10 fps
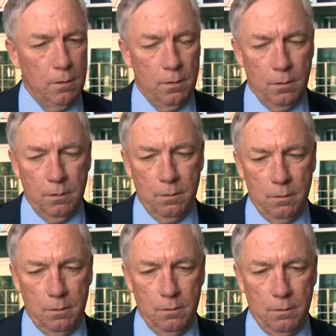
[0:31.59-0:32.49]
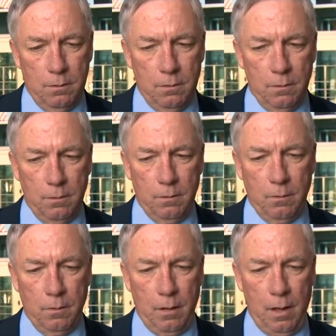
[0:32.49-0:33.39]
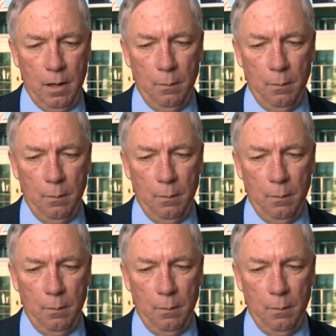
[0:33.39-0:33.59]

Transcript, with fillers: Like what? What's the biggest question in your mind?